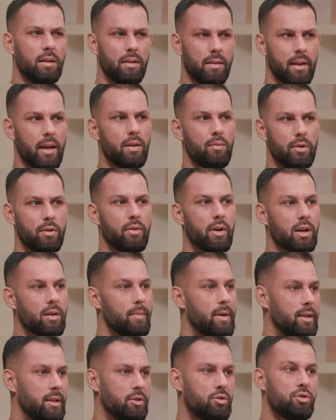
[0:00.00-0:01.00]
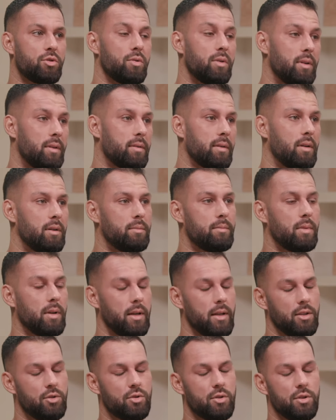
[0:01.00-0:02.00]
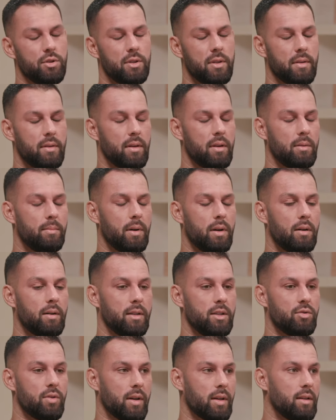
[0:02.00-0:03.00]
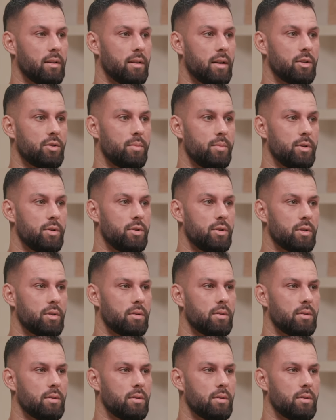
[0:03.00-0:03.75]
Then we'd recommend introducing third-party tracking and attribution.